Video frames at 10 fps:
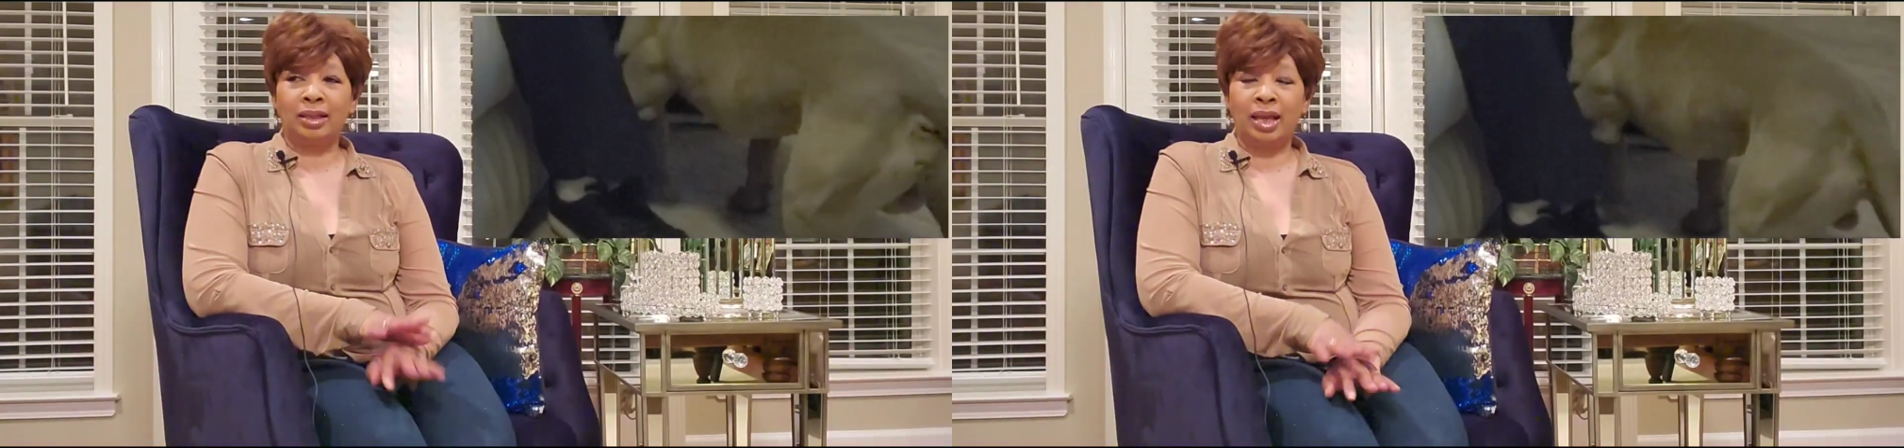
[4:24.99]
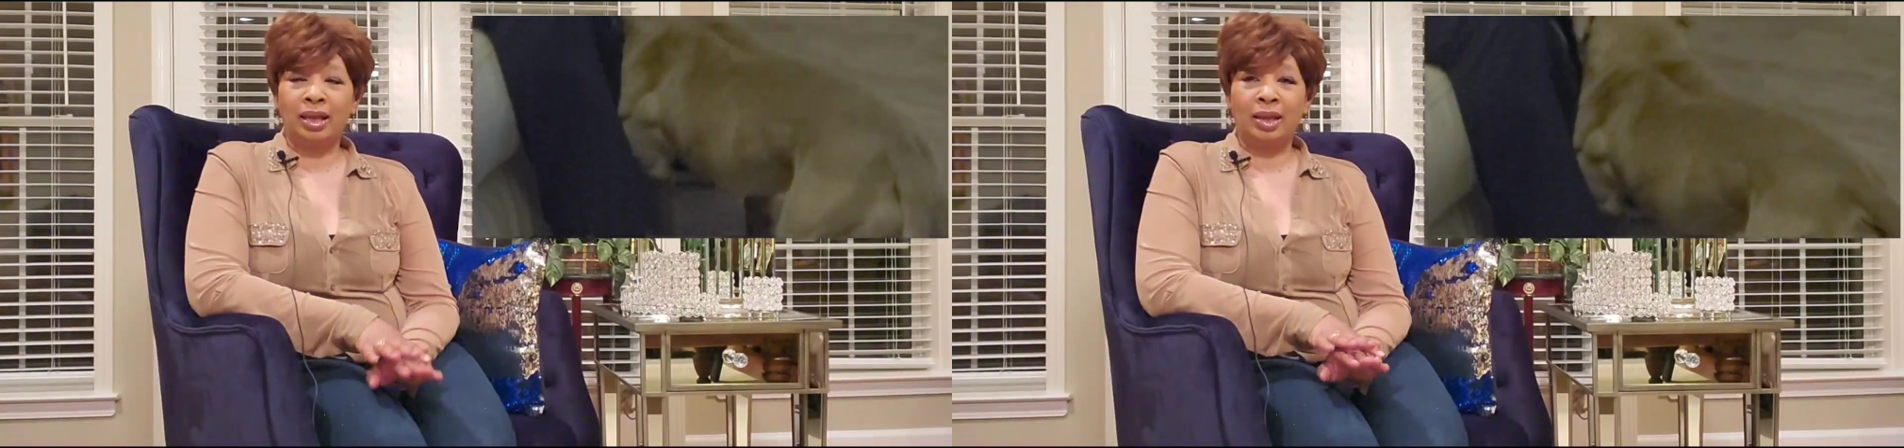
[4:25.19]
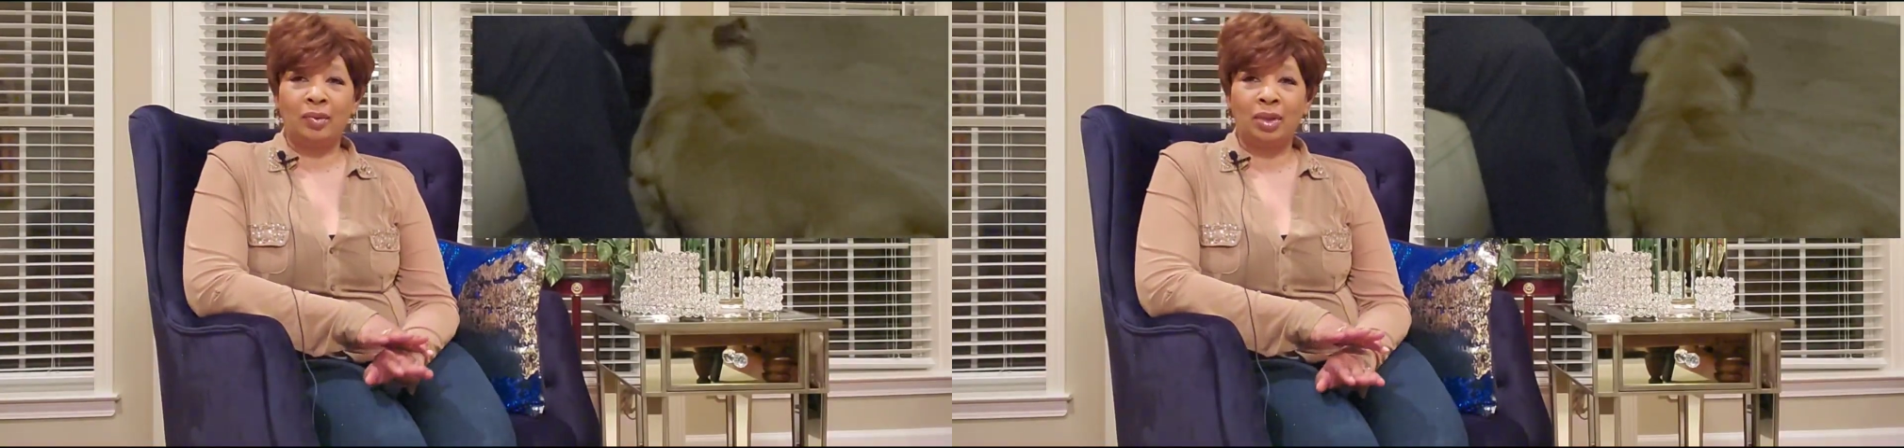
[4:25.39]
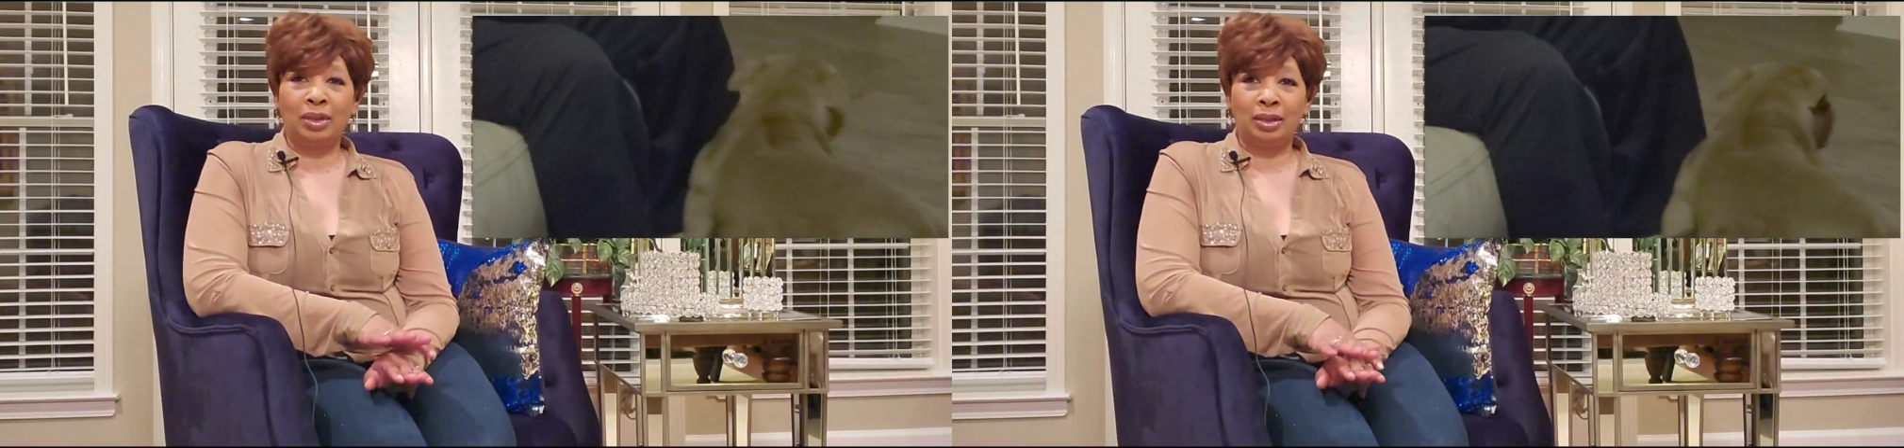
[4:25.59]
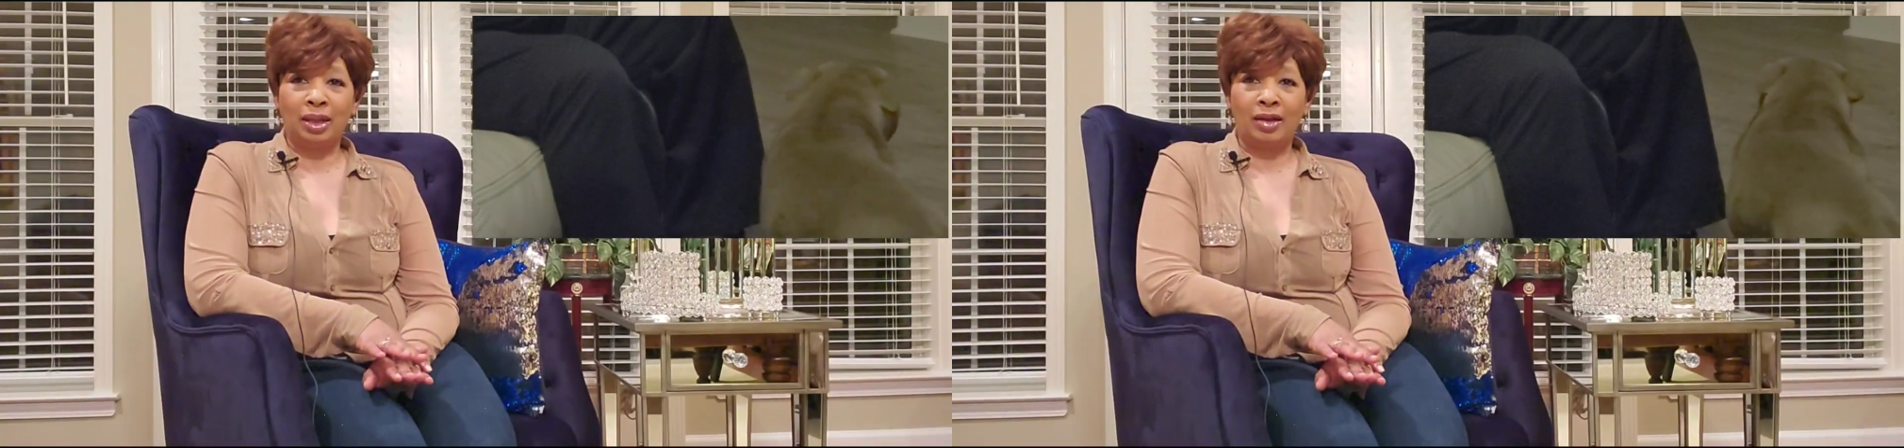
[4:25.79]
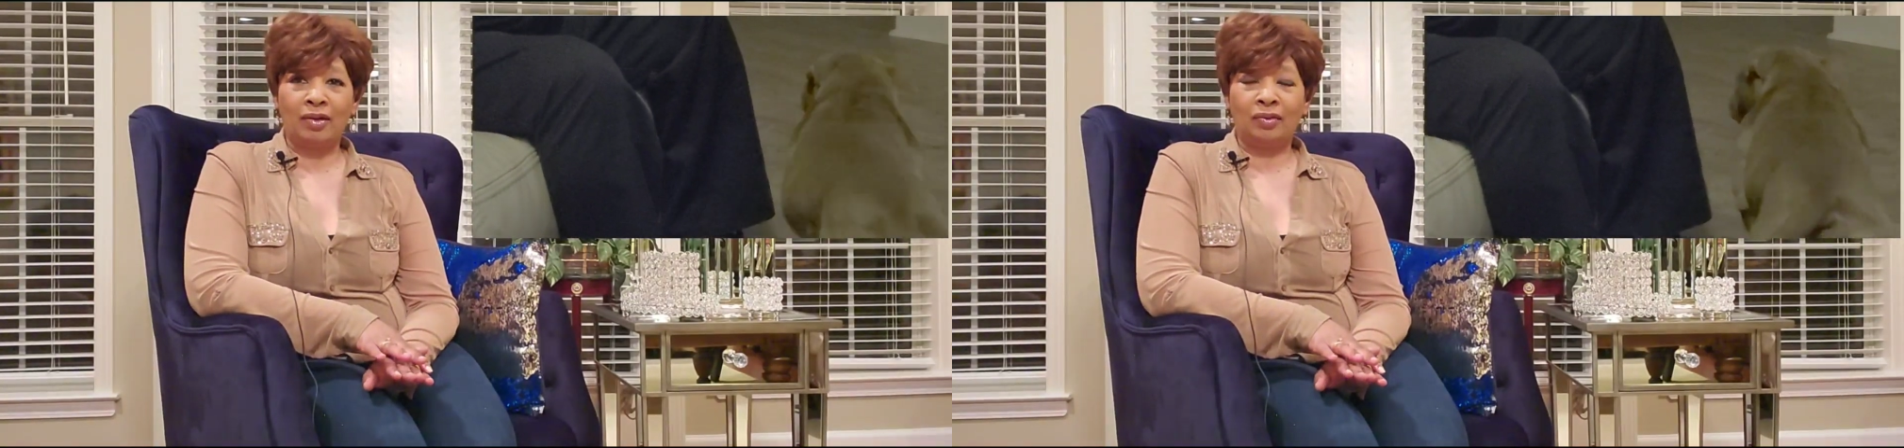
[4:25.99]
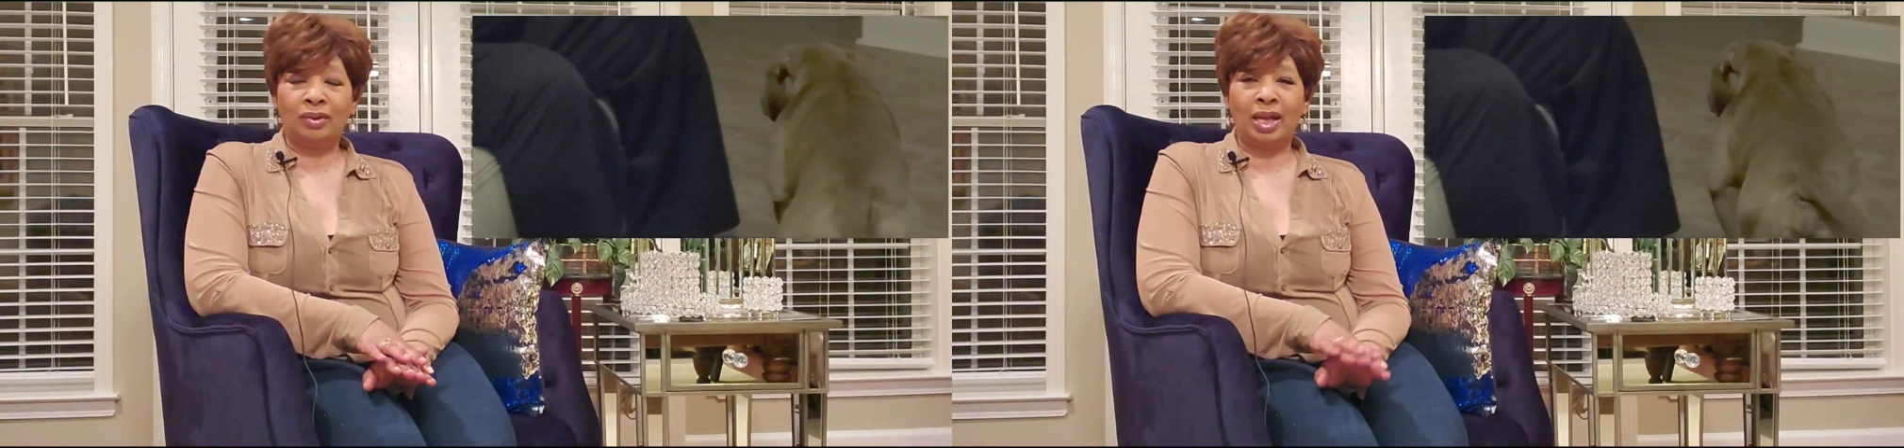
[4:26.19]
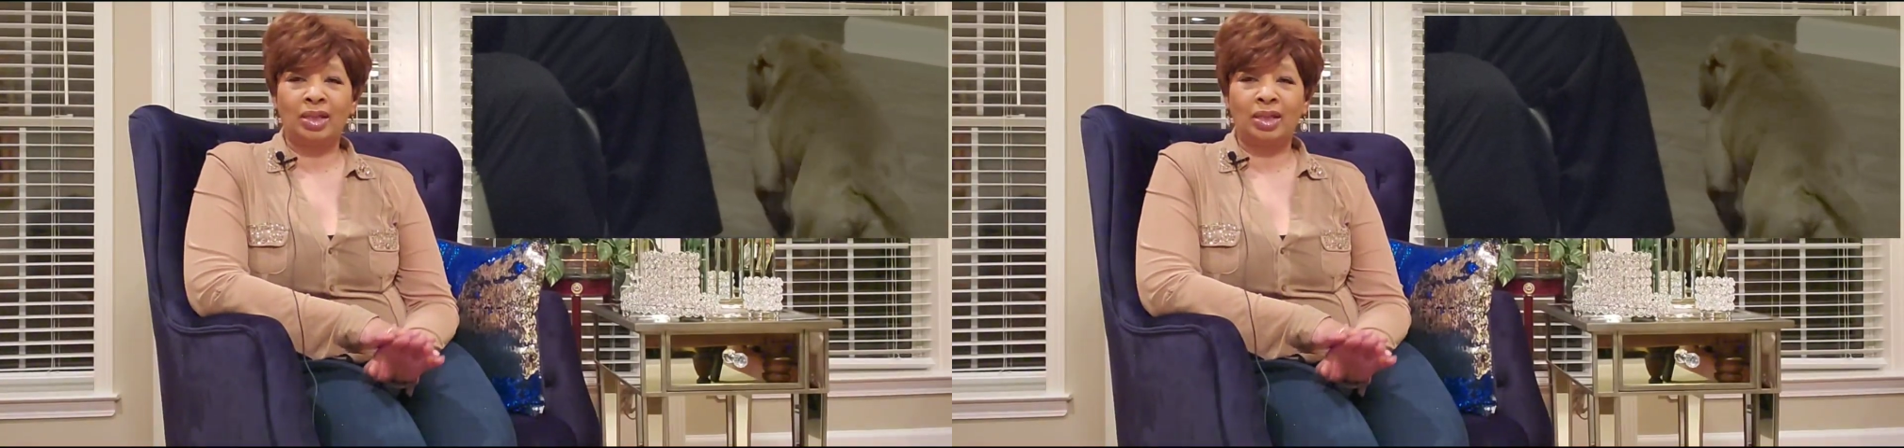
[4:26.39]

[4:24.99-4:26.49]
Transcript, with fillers: day that we left,